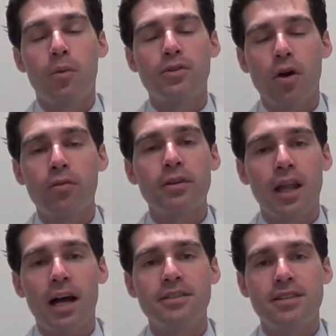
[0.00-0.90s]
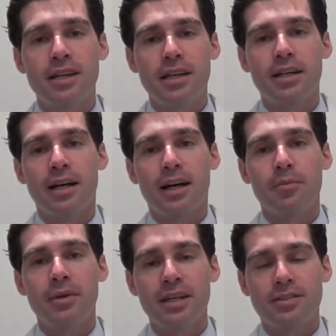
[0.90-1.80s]
which overlies the
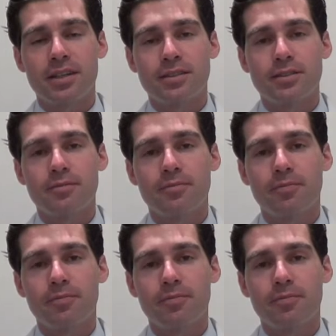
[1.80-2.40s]
meniscus.